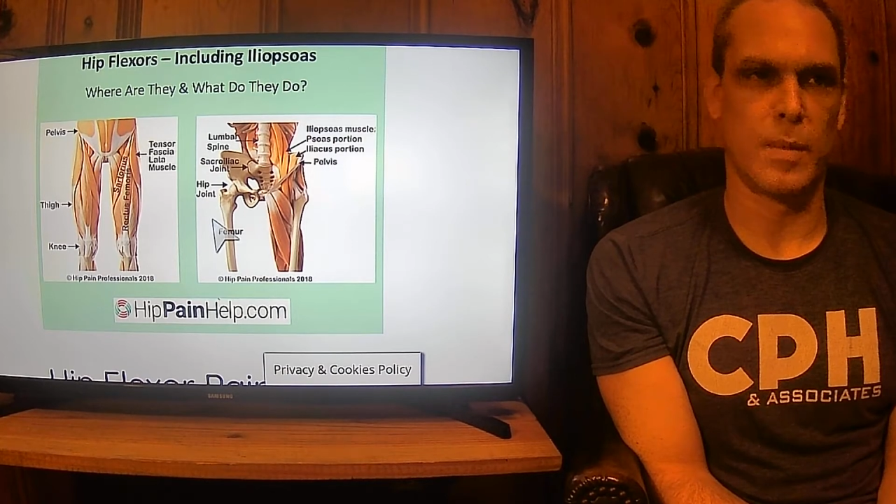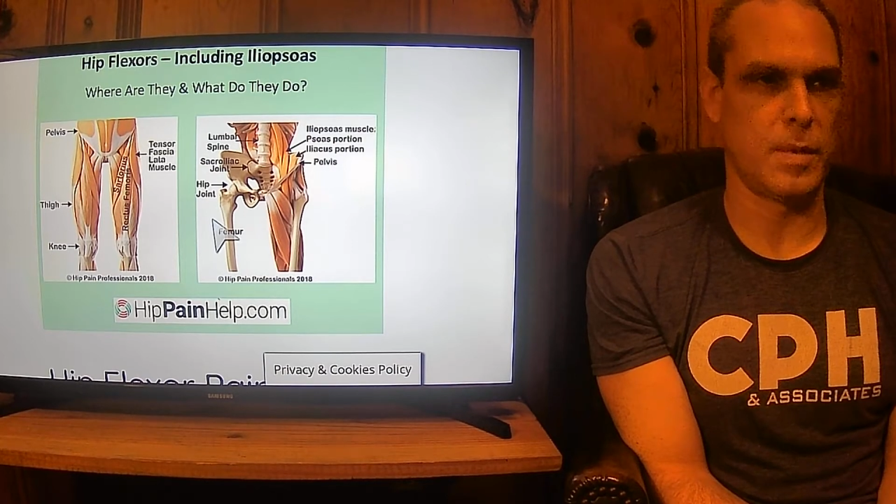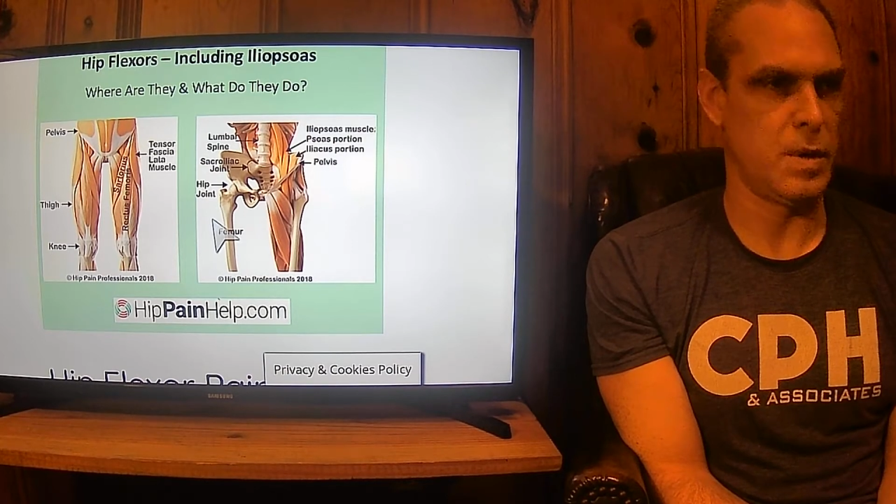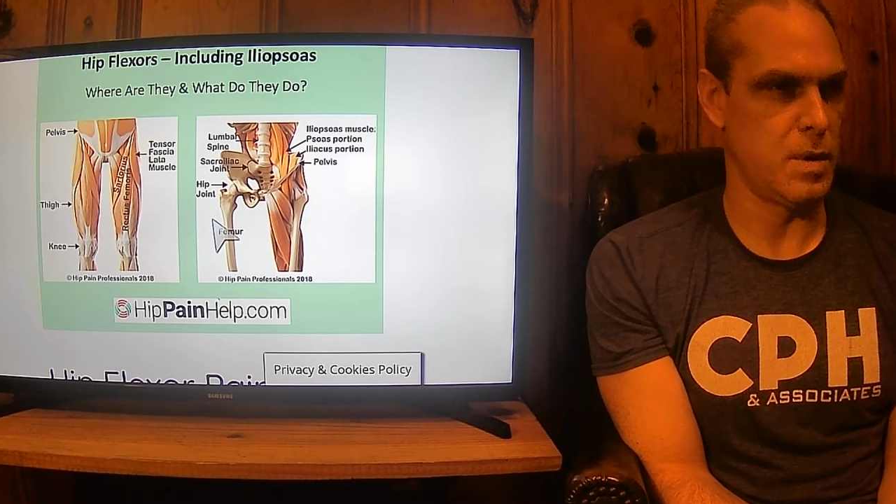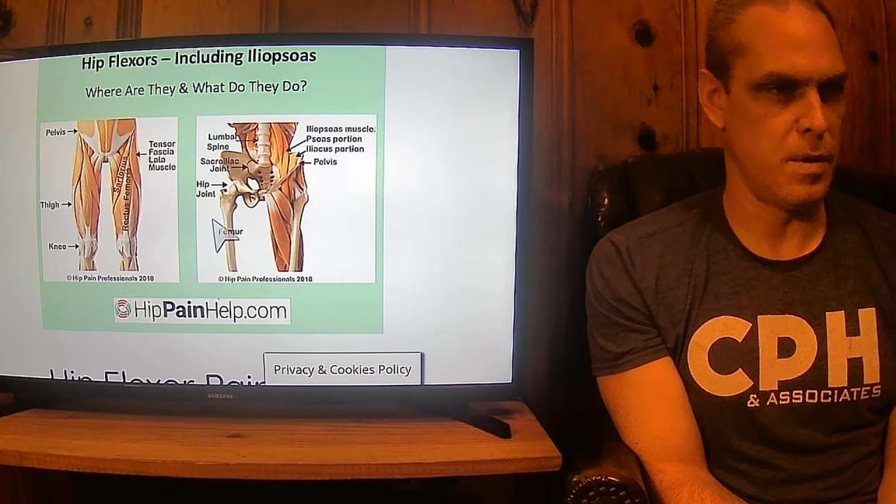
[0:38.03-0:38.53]

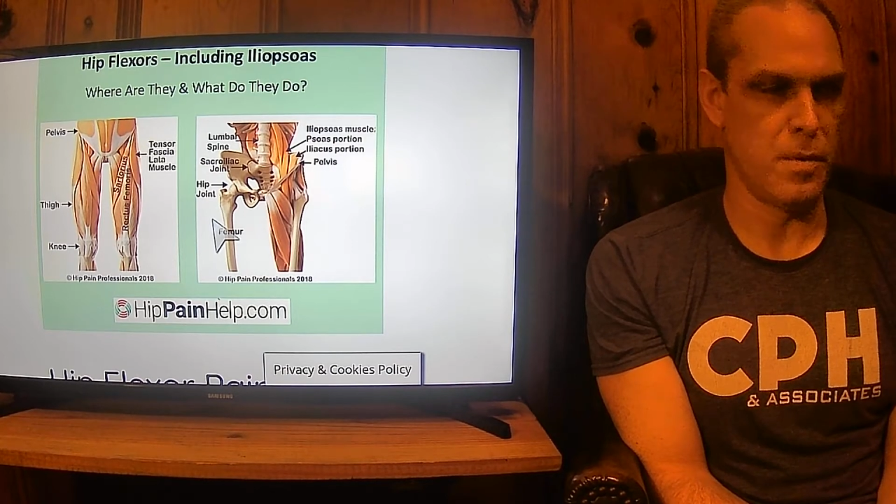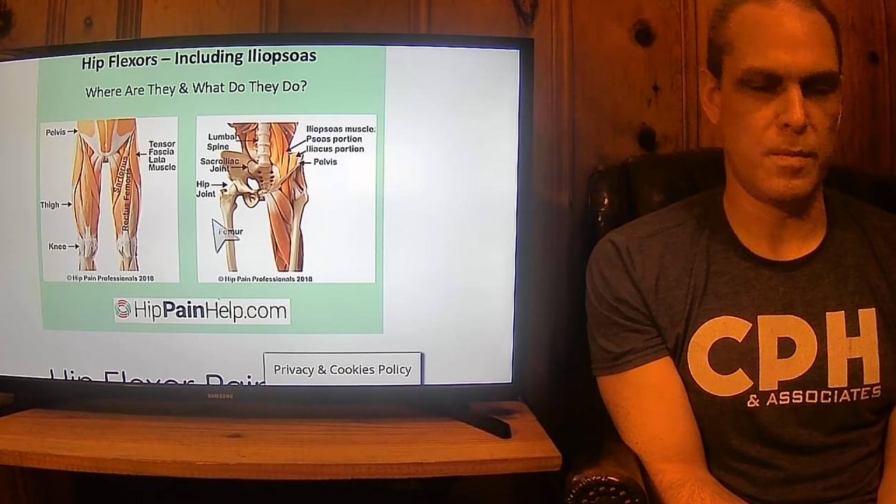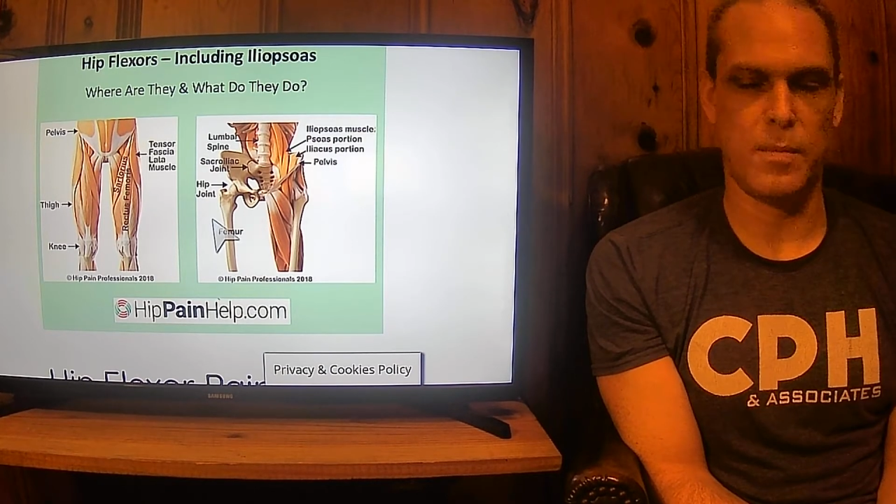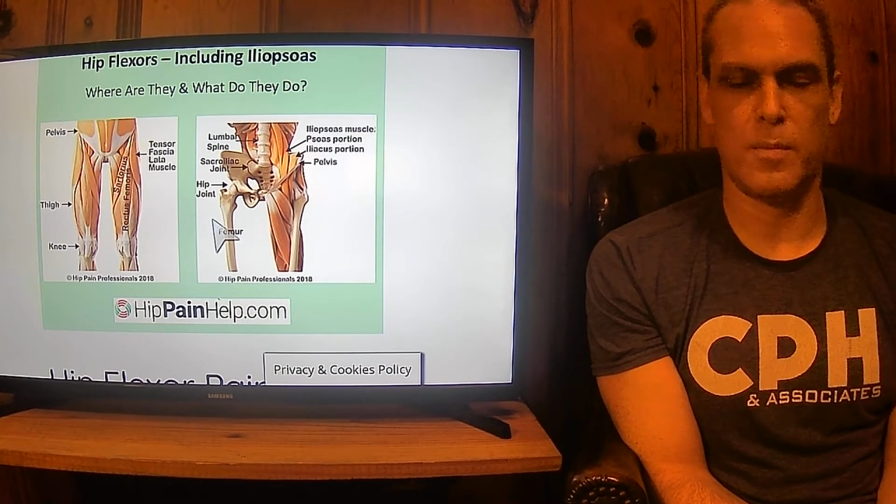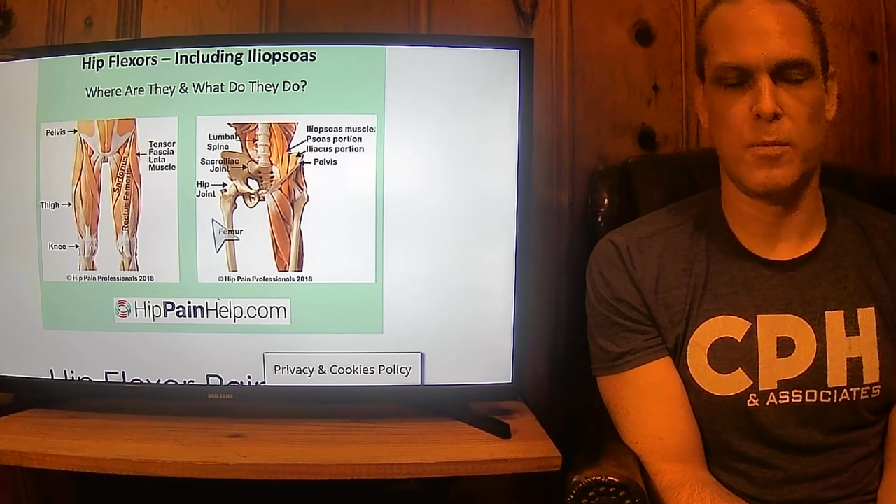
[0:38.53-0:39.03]
you know,
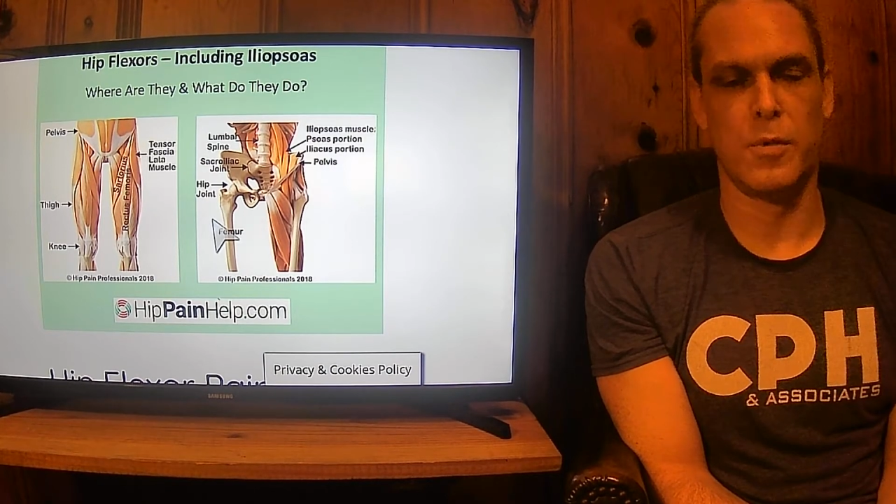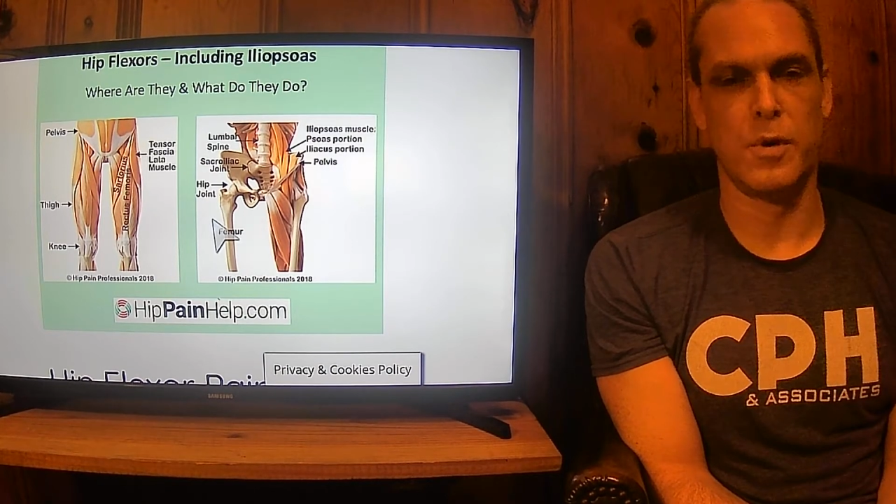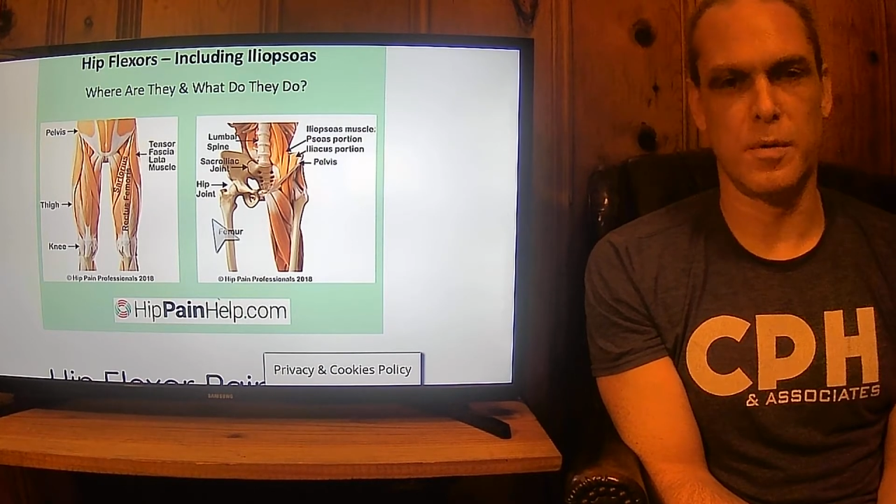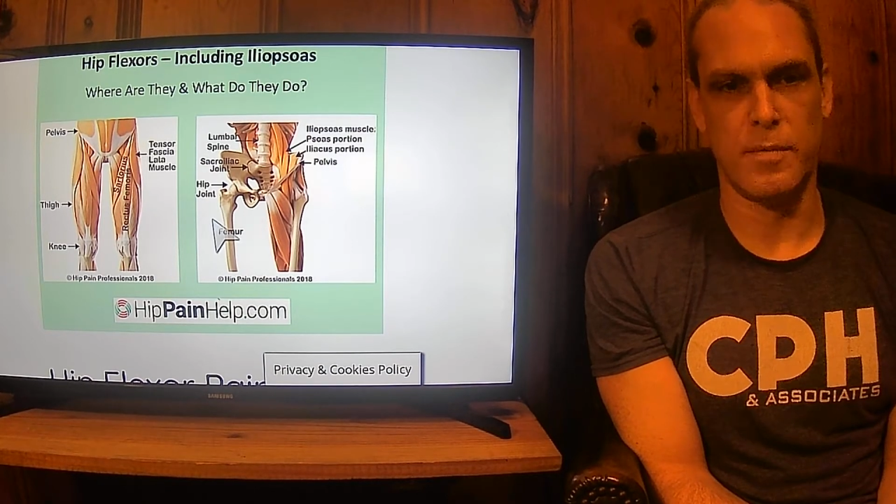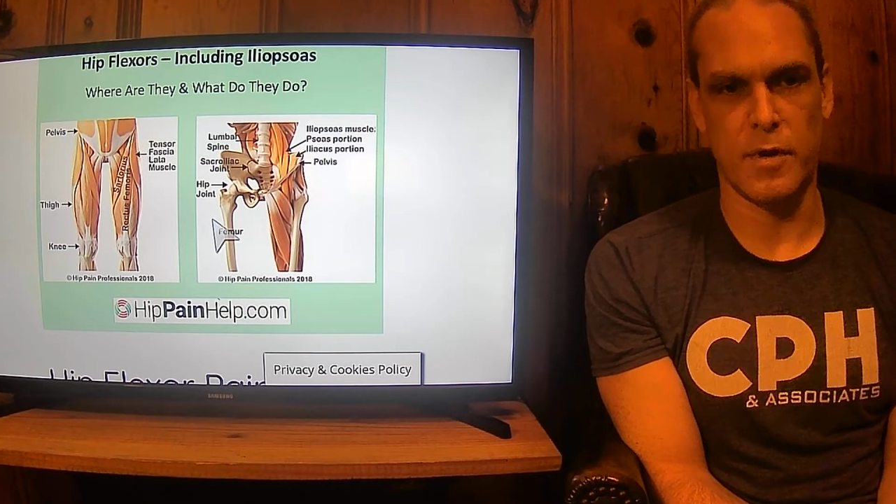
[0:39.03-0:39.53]
will